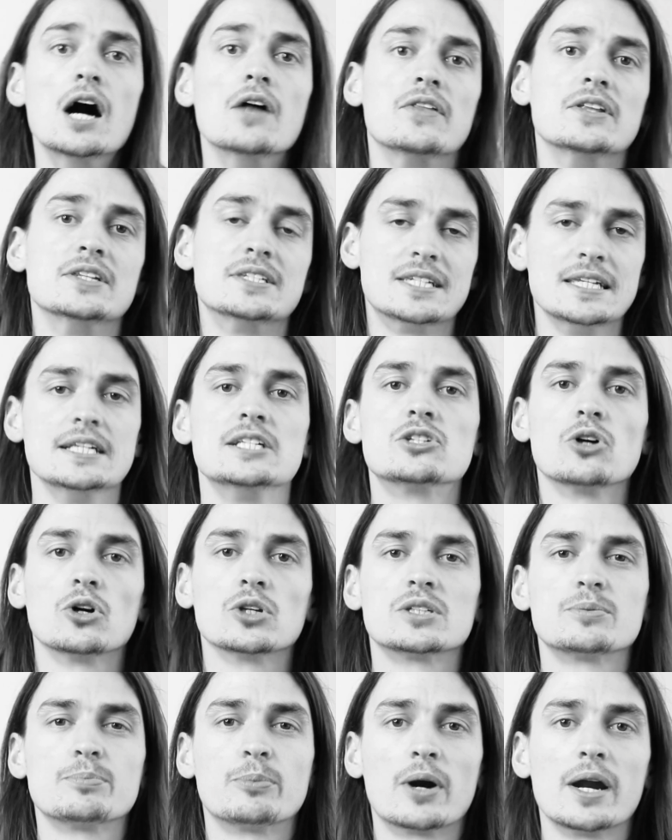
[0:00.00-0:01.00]
then sea
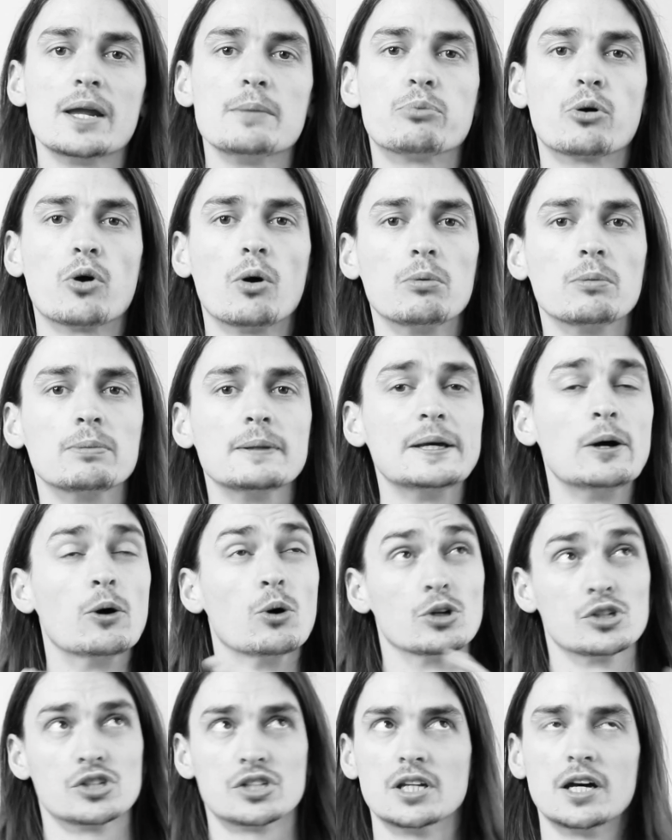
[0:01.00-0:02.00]
salt spray probably,
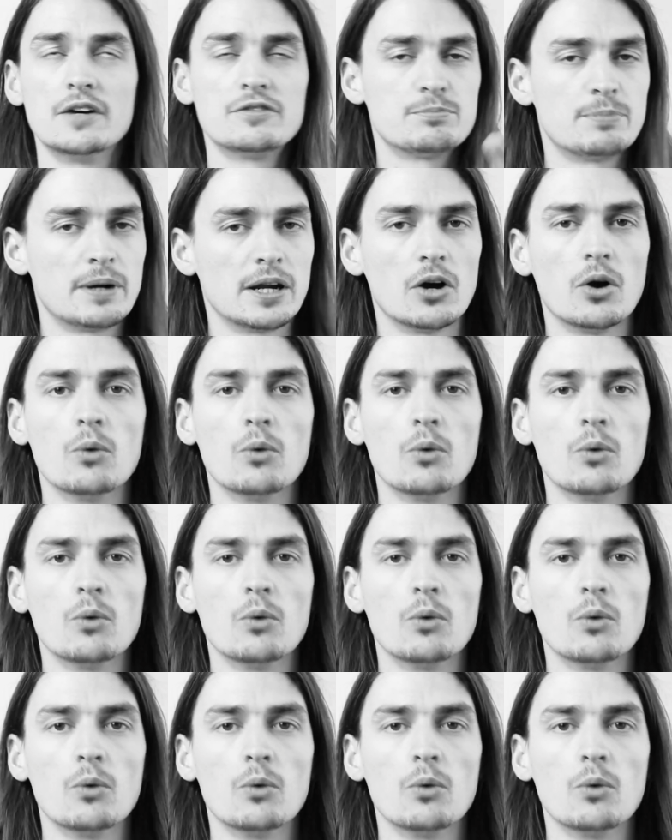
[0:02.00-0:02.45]
or surf spray,